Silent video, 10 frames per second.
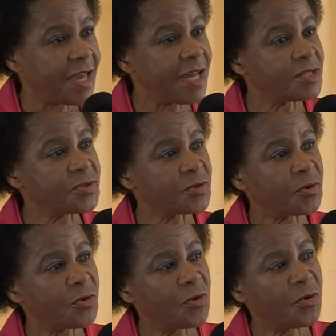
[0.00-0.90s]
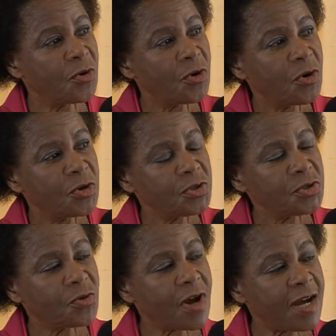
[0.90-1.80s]
And so
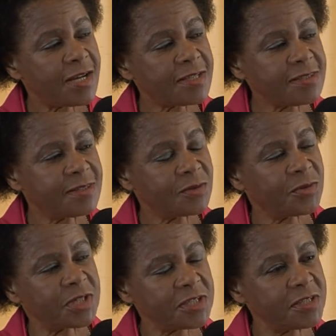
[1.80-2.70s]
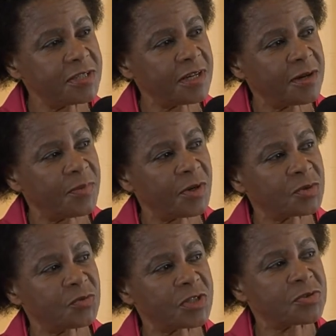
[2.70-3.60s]
to ask the question
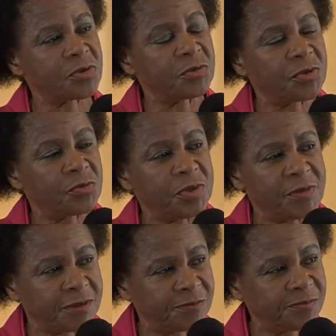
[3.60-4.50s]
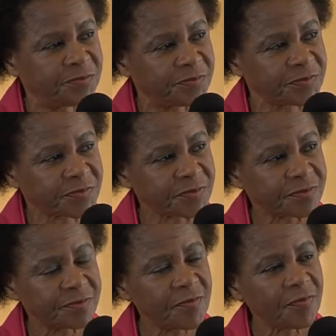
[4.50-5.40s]
about what's wrong with women
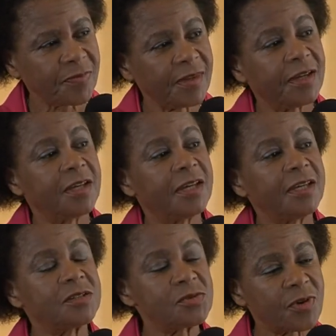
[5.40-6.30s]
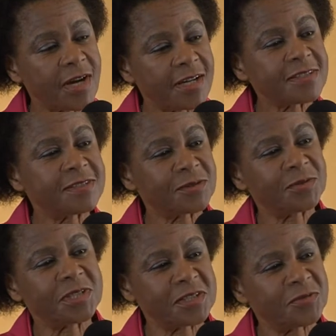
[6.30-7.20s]
is to ask the
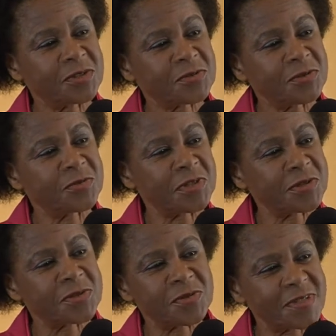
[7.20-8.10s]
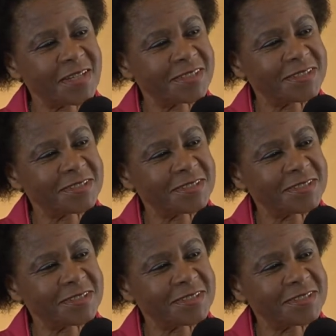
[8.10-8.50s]
question what's wrong with our society.